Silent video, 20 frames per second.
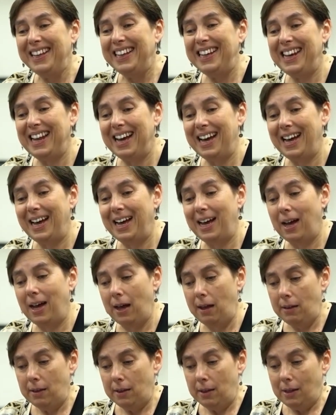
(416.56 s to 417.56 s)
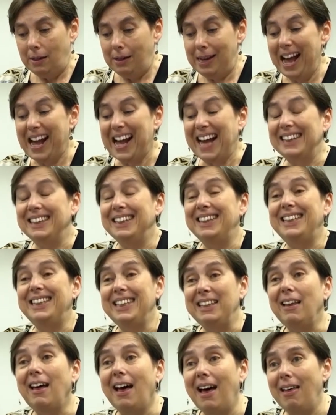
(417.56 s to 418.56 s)
I keep the quantity,
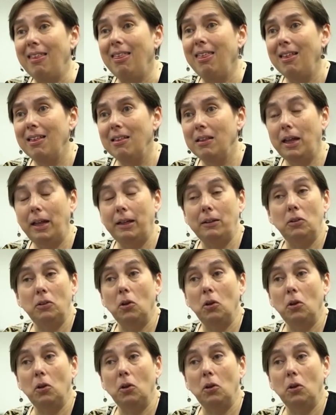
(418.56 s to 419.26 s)
then I can make the